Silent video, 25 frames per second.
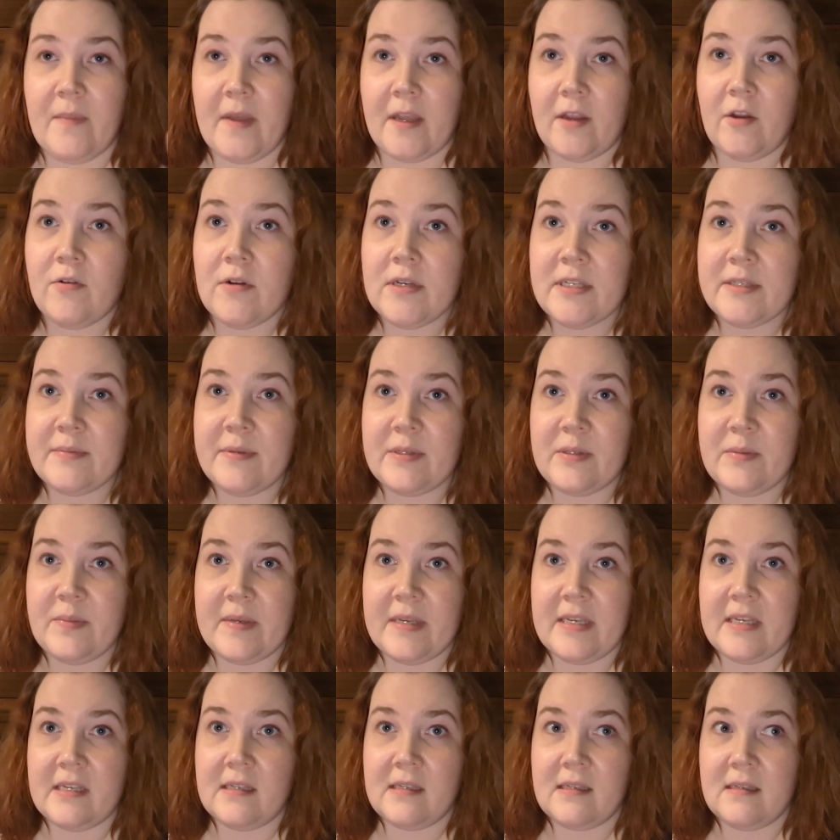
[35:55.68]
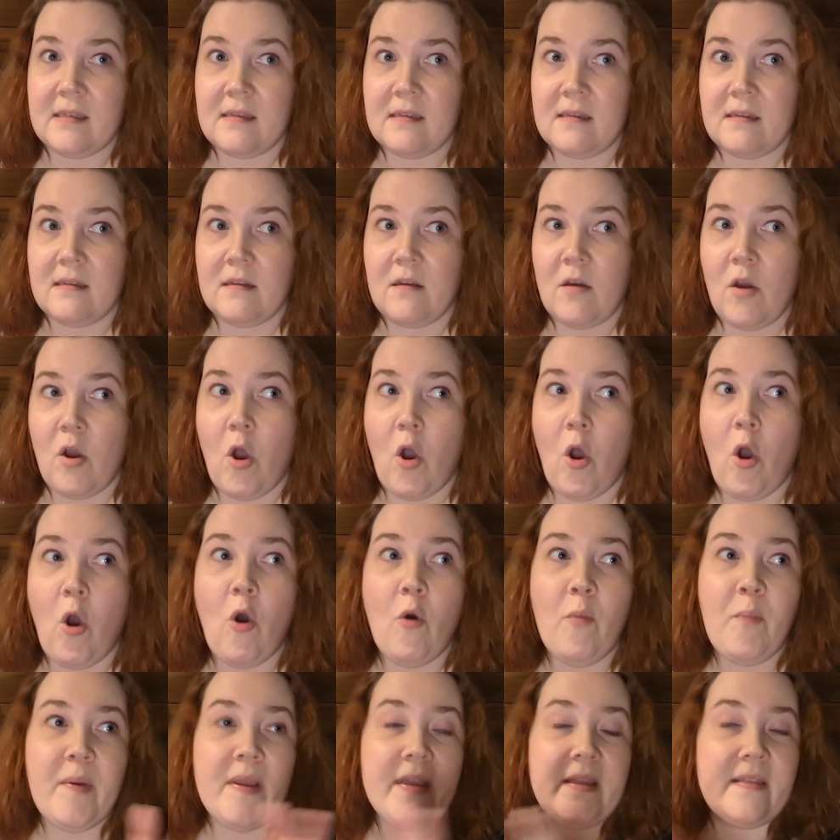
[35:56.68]
Christmas piece,
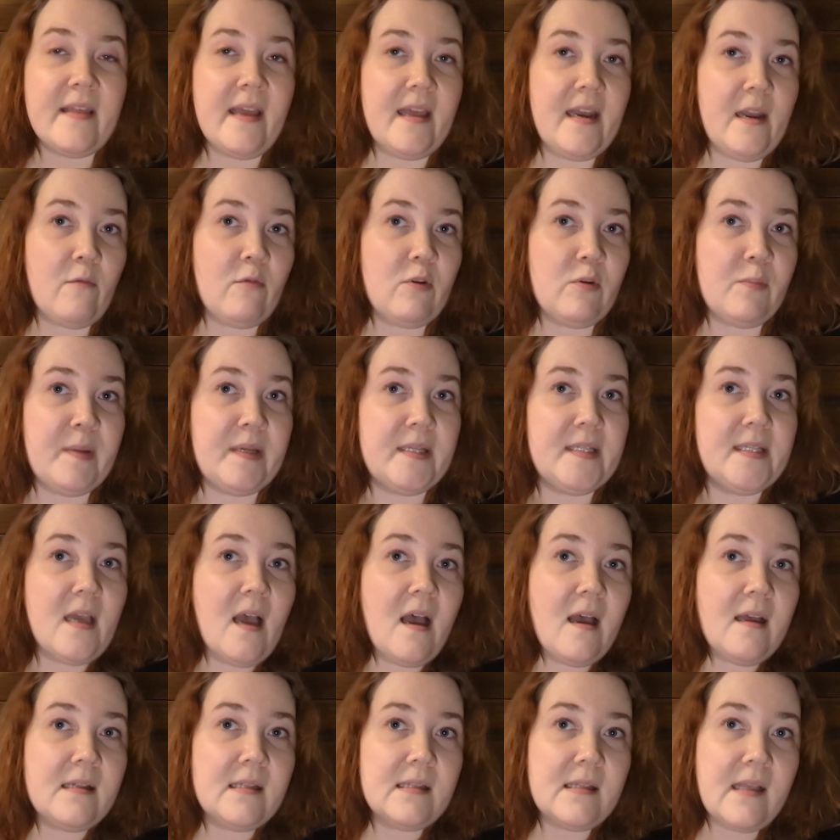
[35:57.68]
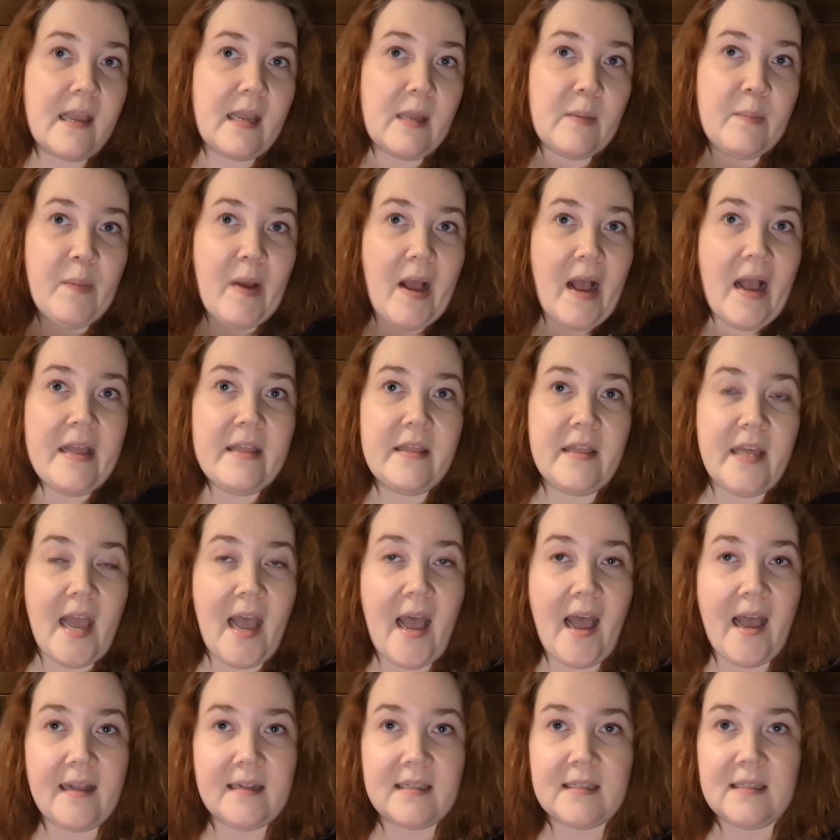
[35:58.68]
hoping that it would be done like by
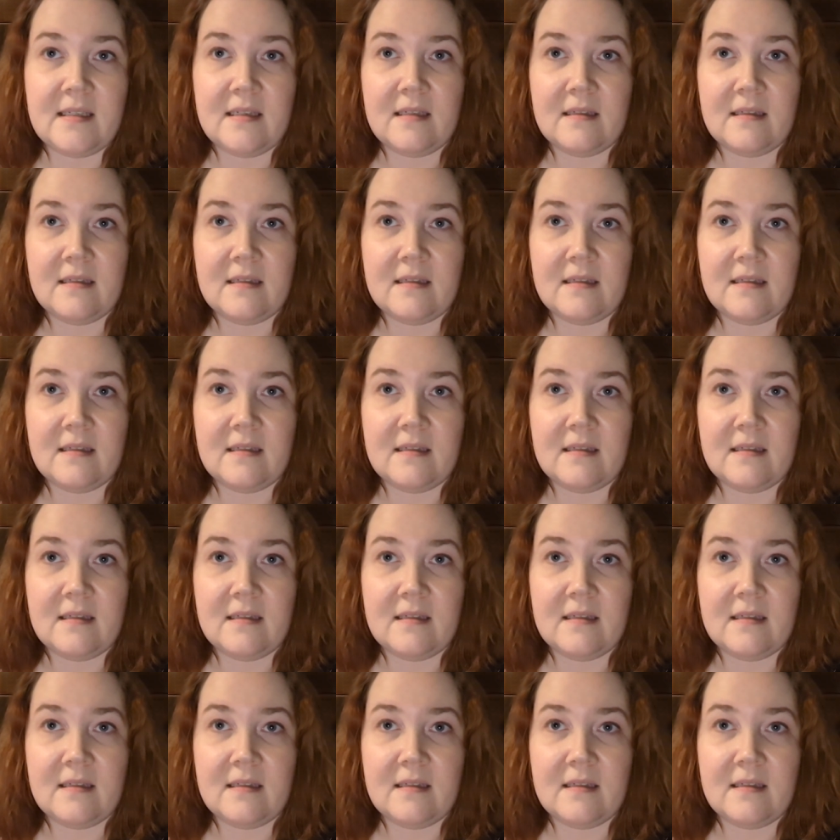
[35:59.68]
that